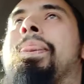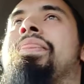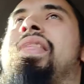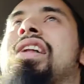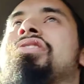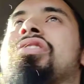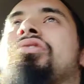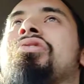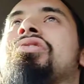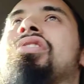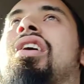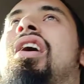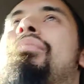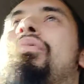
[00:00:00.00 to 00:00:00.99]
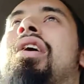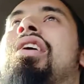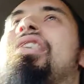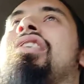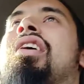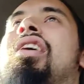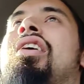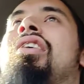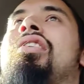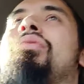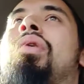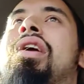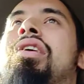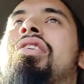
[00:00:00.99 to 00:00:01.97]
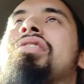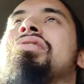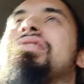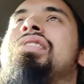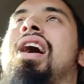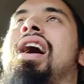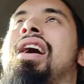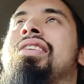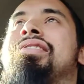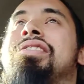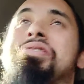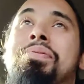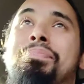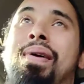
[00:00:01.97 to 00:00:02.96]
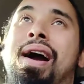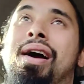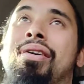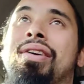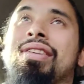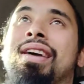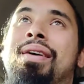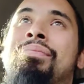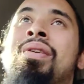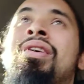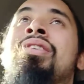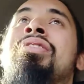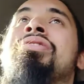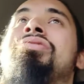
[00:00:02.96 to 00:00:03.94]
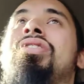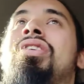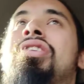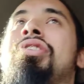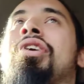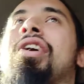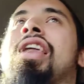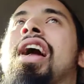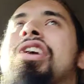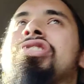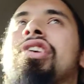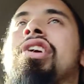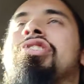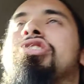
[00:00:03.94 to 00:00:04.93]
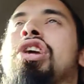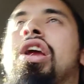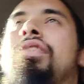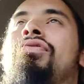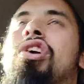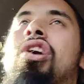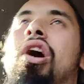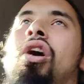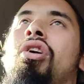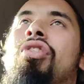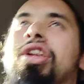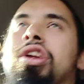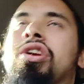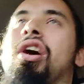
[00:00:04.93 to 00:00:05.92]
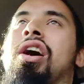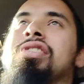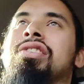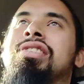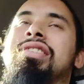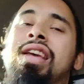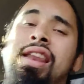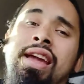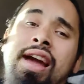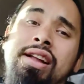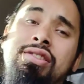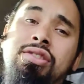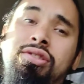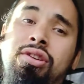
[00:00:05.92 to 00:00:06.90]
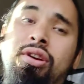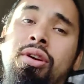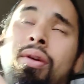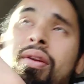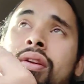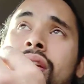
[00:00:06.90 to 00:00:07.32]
that's a good time where you can start disempowering them so that you can actually achieve the goal that you guys are setting out to do.